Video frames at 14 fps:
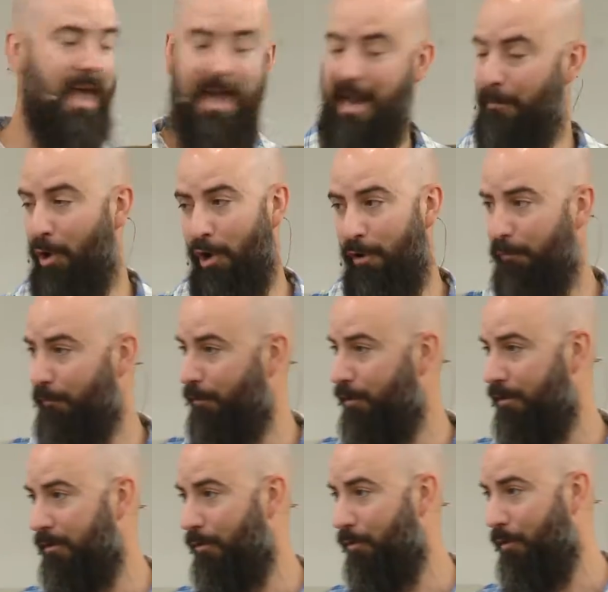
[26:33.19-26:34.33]
And I'm all
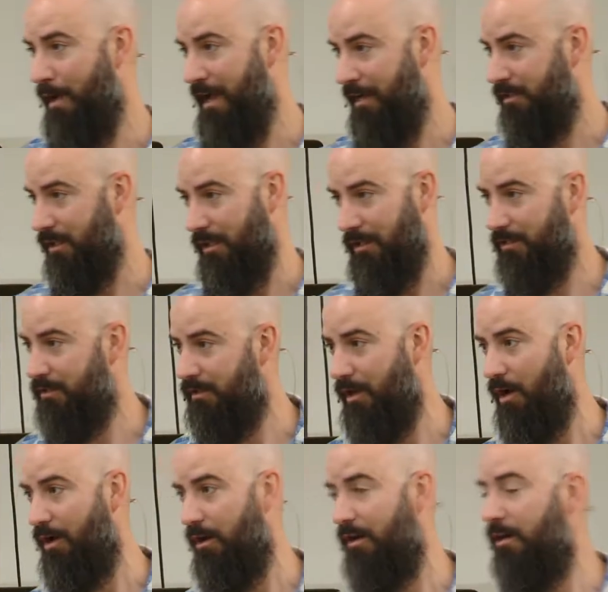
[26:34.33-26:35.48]
for excellence
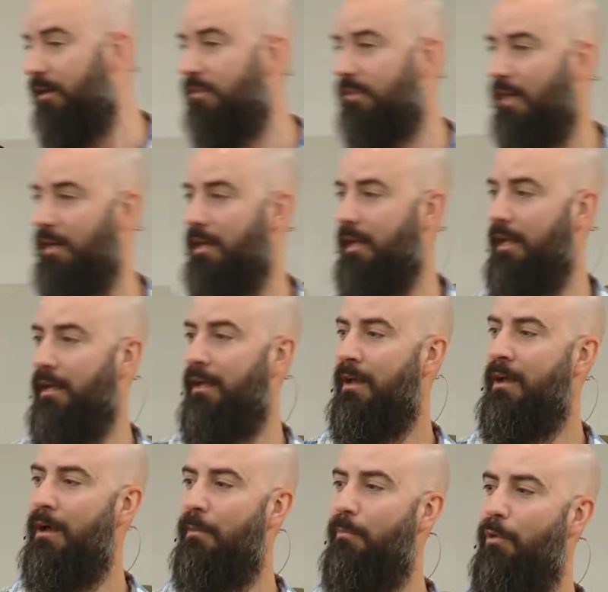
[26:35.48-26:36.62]
on Sunday
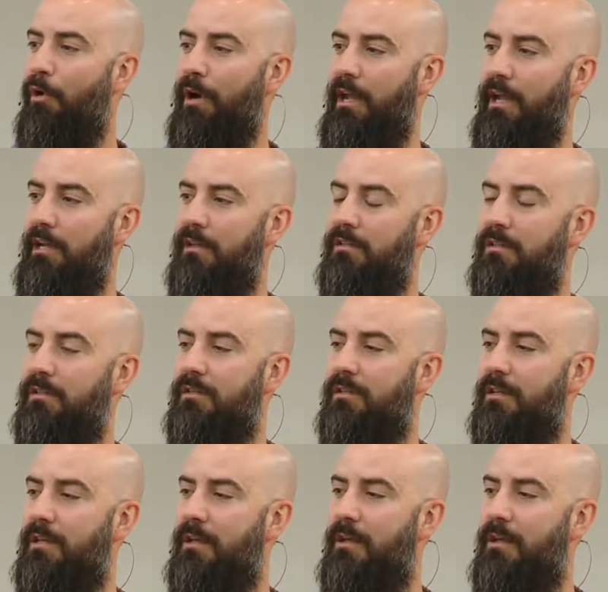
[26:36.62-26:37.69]
mornings.